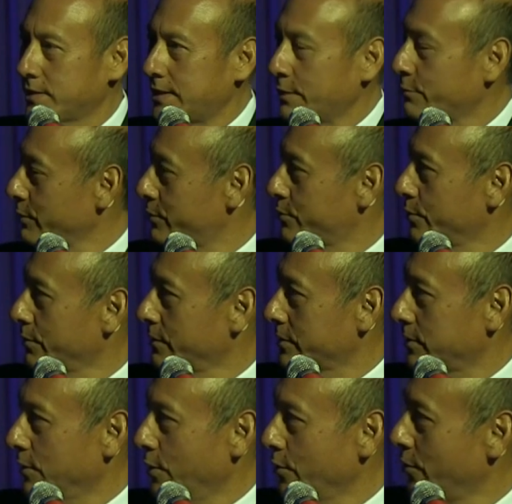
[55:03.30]
a Secret
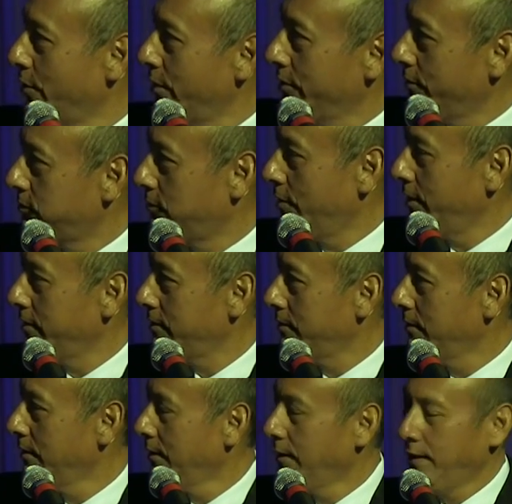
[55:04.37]
Service logo on the front,
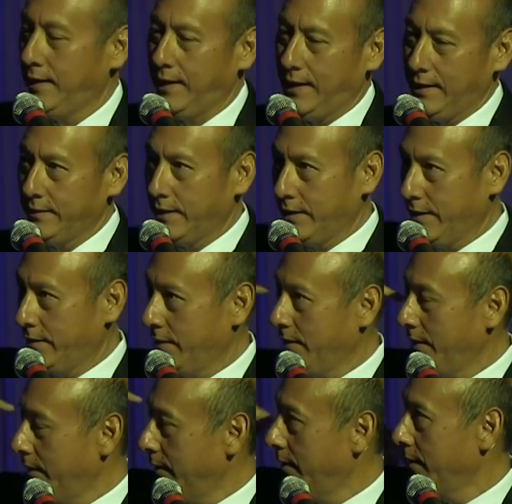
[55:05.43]
and then a,
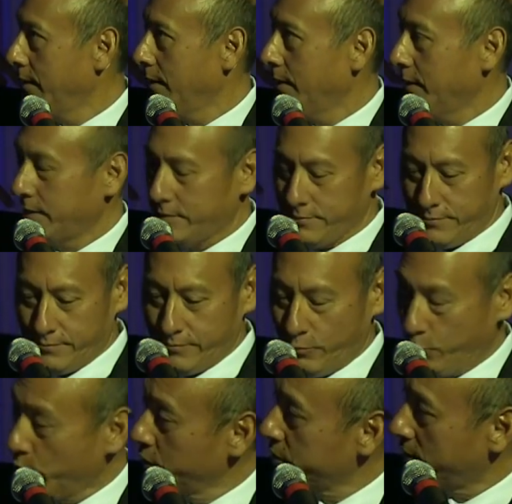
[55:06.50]
a, a
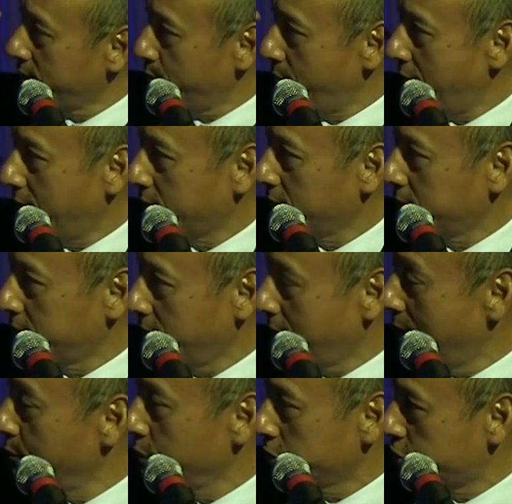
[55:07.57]
words on the back that
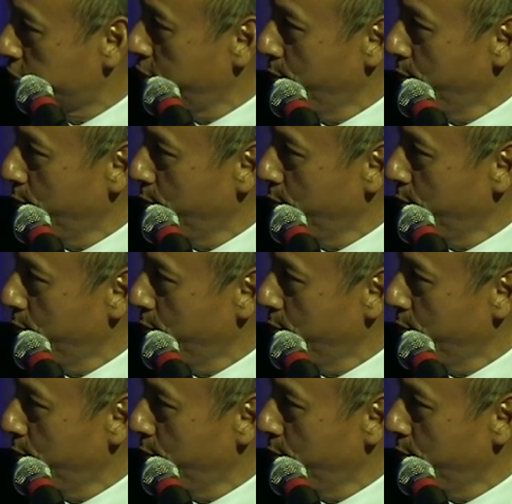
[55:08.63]
said "I'm with